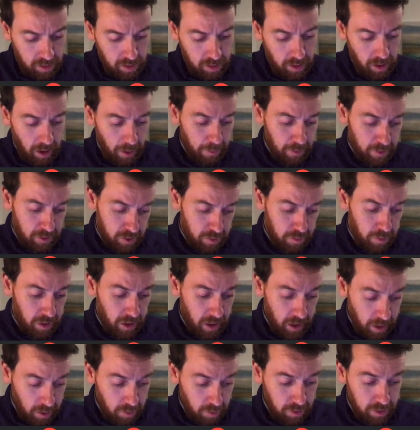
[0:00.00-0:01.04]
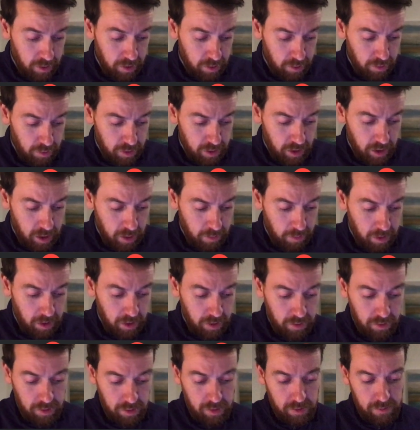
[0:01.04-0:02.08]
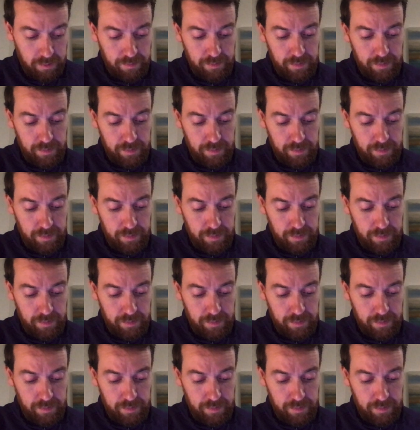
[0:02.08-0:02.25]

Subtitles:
happens to be equal to 2 centimeters.